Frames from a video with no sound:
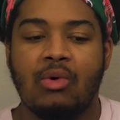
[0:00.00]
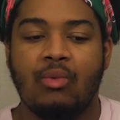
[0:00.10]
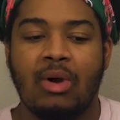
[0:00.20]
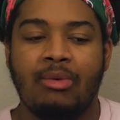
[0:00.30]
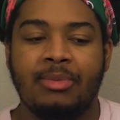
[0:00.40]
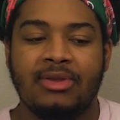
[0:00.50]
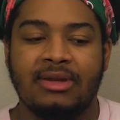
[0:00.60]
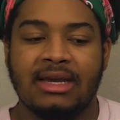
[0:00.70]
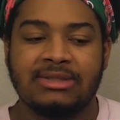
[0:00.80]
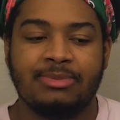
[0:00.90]
what would be the
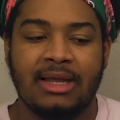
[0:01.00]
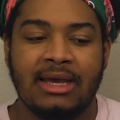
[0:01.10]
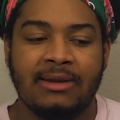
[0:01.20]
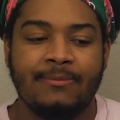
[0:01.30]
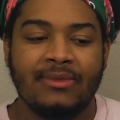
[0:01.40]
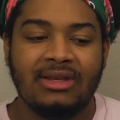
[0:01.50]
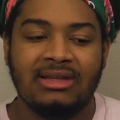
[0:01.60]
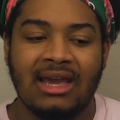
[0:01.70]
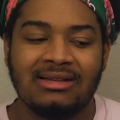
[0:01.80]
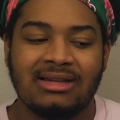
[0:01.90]
next plan.
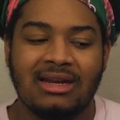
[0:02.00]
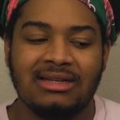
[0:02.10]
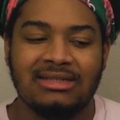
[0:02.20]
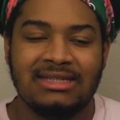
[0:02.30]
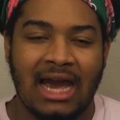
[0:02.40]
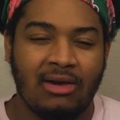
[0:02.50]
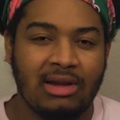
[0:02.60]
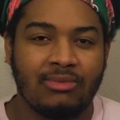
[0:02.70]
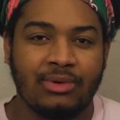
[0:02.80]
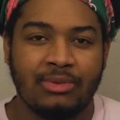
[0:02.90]
Yang is kind of
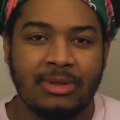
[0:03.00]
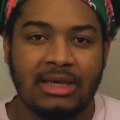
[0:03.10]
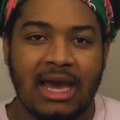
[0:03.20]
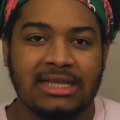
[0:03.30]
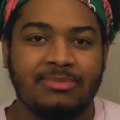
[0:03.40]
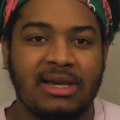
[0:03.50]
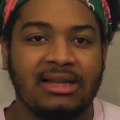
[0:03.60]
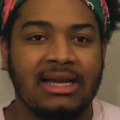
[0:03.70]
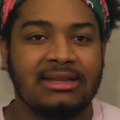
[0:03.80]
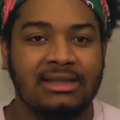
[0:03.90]
doubting RWBY as being
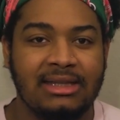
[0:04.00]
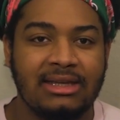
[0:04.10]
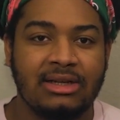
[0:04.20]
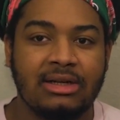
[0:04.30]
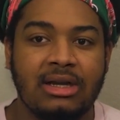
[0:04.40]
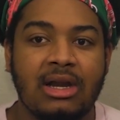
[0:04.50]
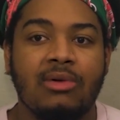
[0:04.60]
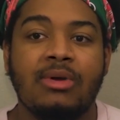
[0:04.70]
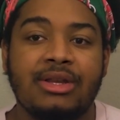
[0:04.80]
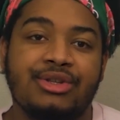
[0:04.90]
like the leader,
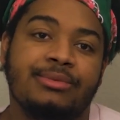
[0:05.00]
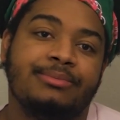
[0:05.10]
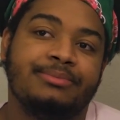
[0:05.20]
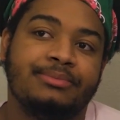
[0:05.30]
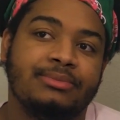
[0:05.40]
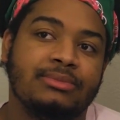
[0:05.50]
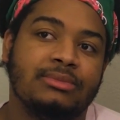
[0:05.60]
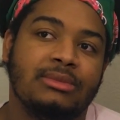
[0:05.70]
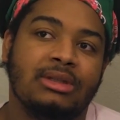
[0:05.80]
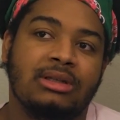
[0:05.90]
which,
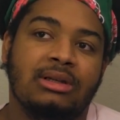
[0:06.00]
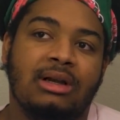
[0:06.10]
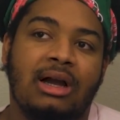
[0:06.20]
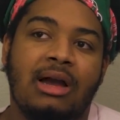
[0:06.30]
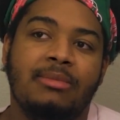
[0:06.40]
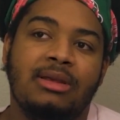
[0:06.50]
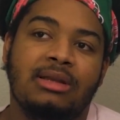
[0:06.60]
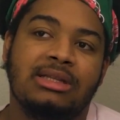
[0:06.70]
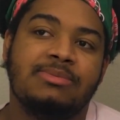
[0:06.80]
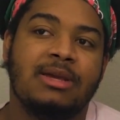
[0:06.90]
I
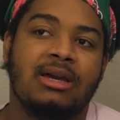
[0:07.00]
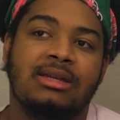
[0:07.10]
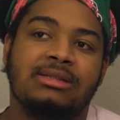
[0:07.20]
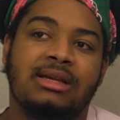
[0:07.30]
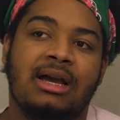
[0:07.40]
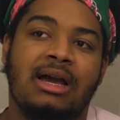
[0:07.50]
mean, let's be honest,